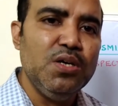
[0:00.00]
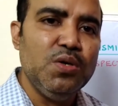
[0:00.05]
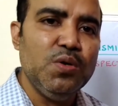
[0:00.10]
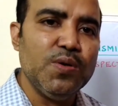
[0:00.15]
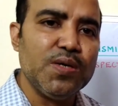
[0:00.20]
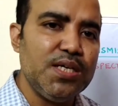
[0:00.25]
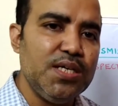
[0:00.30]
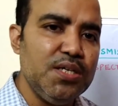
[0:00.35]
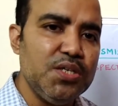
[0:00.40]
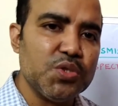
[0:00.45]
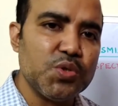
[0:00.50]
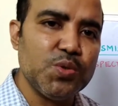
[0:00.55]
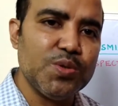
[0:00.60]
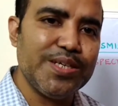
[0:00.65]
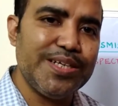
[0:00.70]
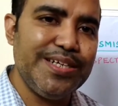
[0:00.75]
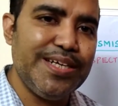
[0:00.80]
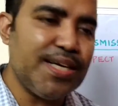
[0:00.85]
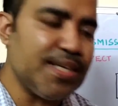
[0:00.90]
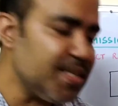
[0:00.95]
okay. So
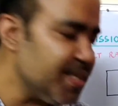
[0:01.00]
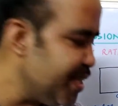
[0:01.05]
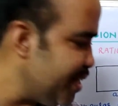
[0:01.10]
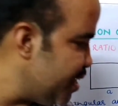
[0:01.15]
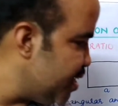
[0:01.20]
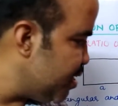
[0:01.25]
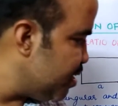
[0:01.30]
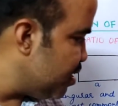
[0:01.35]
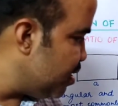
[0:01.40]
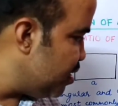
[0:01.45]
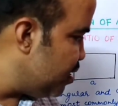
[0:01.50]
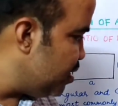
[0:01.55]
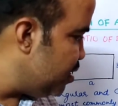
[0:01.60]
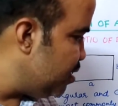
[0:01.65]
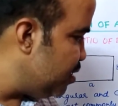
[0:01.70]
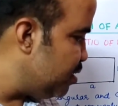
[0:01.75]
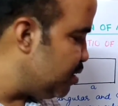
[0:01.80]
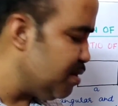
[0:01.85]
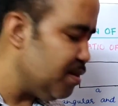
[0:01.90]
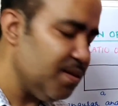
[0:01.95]
the duct carrying
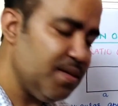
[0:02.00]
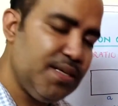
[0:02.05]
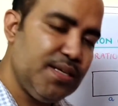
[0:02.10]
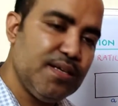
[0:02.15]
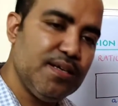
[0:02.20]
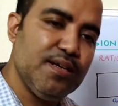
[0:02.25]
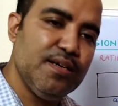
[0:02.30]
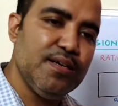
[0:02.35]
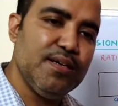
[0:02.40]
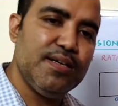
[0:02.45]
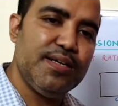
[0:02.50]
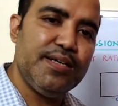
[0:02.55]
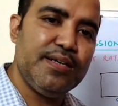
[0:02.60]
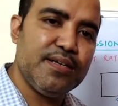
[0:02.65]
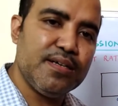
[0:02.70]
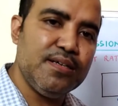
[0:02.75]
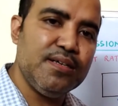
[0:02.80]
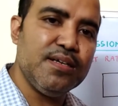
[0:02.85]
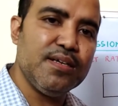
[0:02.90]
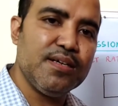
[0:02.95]
the
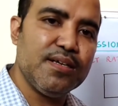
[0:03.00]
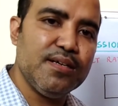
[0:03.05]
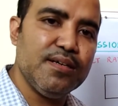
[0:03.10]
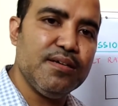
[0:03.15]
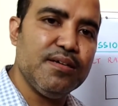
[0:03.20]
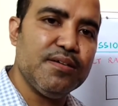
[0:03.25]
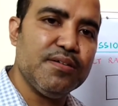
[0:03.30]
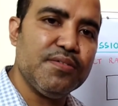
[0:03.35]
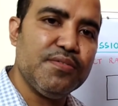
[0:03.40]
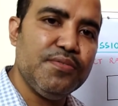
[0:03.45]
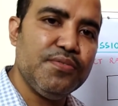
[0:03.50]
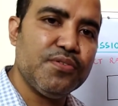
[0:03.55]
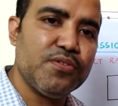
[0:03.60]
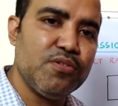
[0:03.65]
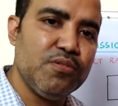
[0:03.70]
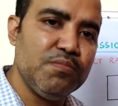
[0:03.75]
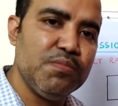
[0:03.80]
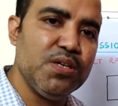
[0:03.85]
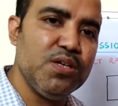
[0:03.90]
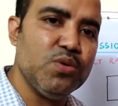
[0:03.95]
return air
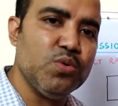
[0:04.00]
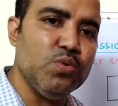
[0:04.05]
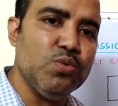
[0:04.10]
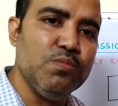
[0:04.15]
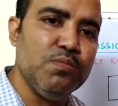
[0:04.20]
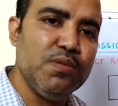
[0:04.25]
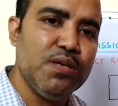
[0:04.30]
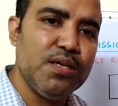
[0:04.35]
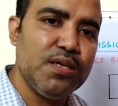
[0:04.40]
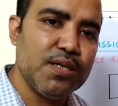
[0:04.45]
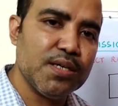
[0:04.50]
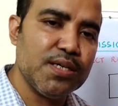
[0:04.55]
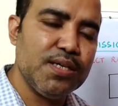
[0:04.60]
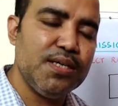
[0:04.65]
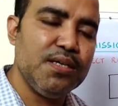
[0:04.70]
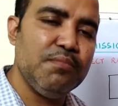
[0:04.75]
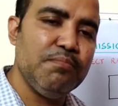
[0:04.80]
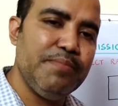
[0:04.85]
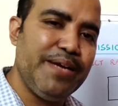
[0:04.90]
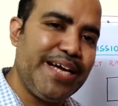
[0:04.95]
from the room
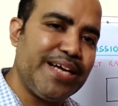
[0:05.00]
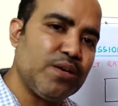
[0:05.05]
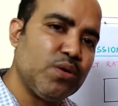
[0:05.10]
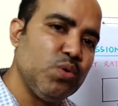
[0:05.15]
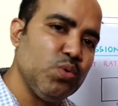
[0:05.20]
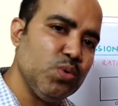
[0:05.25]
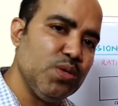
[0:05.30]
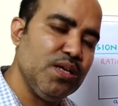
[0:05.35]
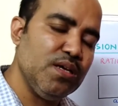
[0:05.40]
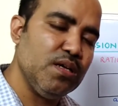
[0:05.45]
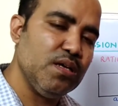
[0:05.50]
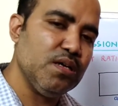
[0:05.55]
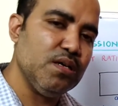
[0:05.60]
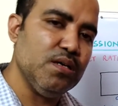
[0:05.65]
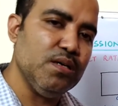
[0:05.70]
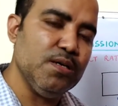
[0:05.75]
again back to the